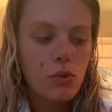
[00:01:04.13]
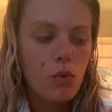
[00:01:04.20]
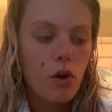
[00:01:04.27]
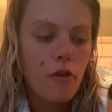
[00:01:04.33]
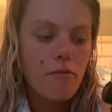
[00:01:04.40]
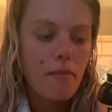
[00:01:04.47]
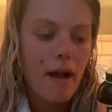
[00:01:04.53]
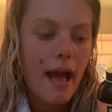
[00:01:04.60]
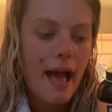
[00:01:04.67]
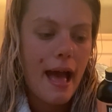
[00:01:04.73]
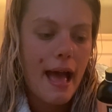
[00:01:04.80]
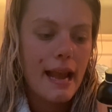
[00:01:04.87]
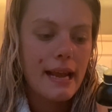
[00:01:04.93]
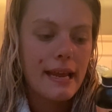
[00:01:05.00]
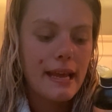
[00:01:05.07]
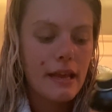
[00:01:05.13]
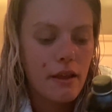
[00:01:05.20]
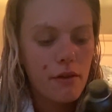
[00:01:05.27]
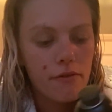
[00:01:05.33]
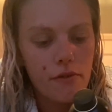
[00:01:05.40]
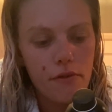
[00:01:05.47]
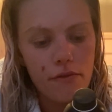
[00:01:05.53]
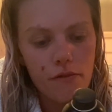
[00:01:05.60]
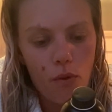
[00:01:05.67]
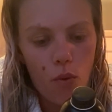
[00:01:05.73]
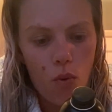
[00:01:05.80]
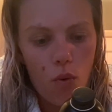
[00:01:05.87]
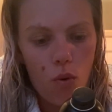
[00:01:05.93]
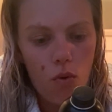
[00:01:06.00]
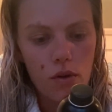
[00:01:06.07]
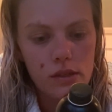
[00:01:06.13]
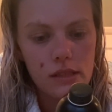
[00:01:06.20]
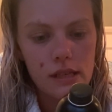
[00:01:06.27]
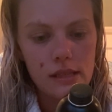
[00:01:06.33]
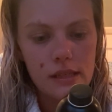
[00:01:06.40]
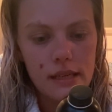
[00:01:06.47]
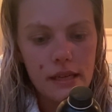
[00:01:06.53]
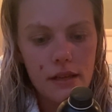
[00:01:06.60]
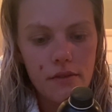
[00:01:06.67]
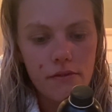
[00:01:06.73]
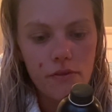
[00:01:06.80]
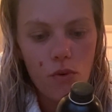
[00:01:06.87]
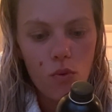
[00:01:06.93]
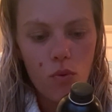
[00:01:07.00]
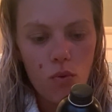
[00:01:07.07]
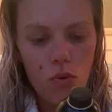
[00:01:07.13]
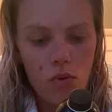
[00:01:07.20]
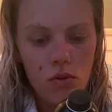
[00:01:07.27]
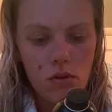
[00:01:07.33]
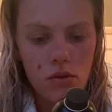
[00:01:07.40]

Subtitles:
all over my hair. Leave for, it says leave for,